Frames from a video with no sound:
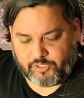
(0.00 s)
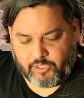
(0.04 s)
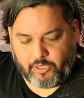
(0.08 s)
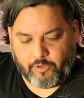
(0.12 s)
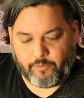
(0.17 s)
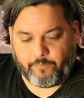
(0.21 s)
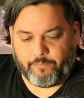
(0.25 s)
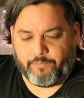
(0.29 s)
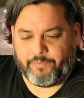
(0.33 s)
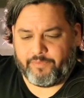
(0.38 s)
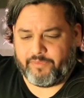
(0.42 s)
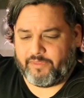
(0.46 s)

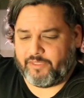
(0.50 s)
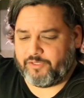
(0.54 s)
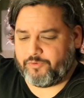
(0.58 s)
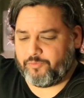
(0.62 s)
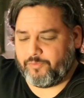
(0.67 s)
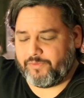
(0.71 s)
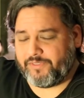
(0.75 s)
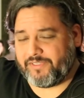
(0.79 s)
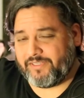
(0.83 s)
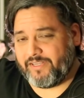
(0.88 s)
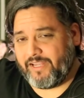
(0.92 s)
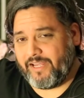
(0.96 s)
so
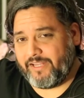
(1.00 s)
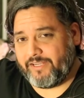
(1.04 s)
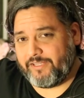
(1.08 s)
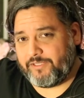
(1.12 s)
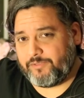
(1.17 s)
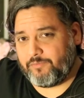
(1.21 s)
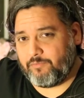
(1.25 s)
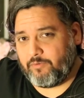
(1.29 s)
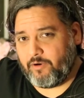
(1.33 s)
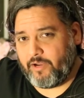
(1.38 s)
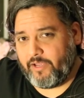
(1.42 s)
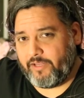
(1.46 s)
this one's not
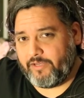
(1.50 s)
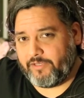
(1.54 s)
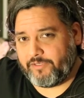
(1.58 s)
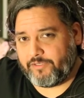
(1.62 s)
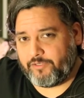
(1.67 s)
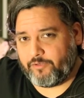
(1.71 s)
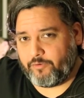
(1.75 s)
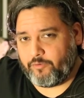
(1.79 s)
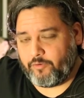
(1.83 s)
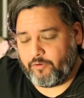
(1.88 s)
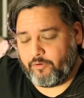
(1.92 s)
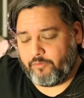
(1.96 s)
as bright
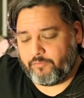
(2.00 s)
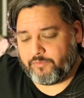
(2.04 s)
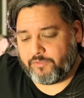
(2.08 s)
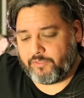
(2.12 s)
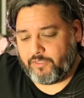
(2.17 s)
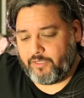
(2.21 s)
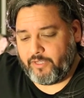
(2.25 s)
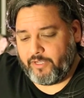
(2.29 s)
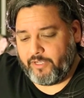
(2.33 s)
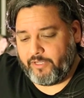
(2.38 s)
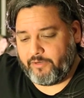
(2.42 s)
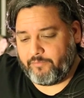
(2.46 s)
as the chrome
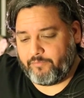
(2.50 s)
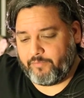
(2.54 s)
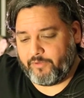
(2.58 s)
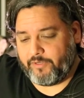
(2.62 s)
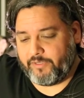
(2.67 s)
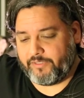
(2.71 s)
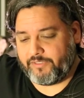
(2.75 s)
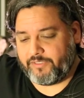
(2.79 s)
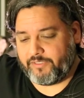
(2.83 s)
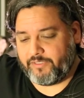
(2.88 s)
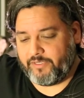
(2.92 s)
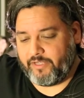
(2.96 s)
slide,
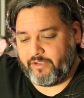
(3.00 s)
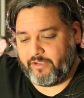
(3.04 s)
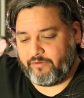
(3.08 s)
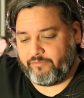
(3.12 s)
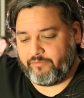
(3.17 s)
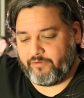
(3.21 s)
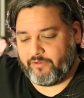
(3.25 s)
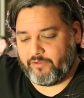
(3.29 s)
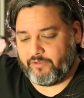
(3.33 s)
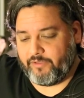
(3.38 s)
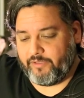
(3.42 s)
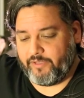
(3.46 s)
but it's
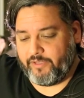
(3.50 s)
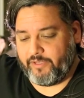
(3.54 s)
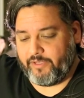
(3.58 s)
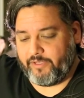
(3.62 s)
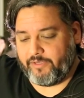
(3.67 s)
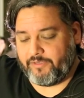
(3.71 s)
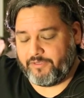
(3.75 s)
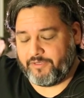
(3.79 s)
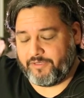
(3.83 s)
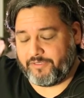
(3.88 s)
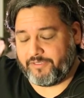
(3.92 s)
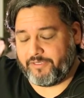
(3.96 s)

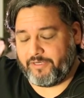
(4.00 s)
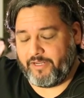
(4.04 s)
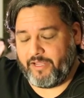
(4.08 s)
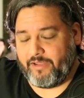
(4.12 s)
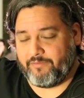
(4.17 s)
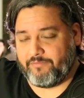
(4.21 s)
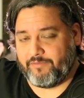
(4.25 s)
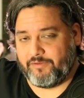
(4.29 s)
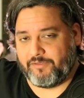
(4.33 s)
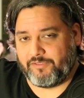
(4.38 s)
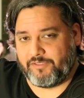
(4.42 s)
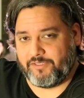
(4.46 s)
definitely doesn't
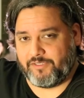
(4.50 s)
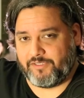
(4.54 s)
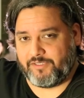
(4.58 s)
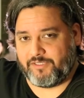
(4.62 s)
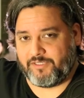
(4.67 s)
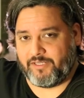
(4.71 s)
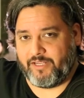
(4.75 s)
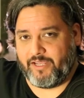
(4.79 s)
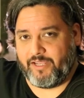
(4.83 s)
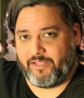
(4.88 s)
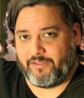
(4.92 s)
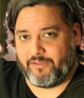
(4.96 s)
have the
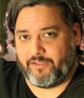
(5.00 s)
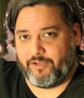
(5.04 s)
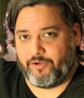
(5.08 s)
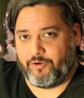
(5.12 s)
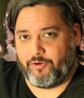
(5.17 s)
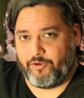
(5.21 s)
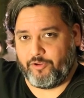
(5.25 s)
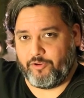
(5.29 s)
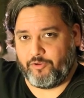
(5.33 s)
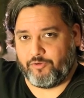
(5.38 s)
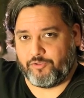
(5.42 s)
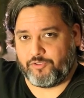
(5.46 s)
sustain that
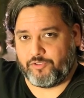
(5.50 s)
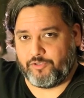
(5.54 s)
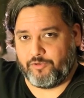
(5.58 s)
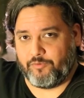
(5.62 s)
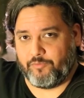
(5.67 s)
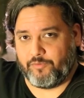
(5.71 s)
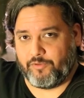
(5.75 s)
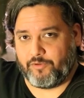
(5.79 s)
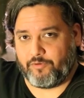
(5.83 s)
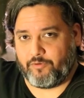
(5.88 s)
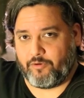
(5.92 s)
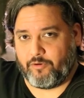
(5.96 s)
you're used
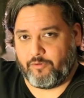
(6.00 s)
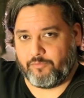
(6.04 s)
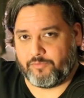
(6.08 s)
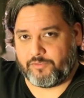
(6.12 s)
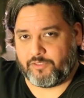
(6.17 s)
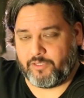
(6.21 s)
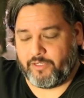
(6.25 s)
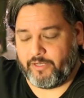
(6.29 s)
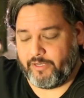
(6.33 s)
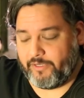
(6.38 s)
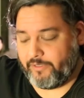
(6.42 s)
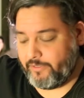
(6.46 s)
to with the chrome
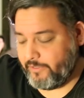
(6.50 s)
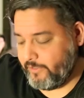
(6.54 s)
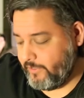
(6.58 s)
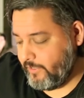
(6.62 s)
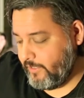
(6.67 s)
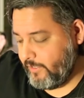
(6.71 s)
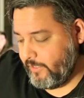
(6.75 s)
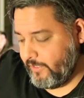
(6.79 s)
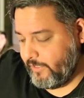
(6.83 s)
slide.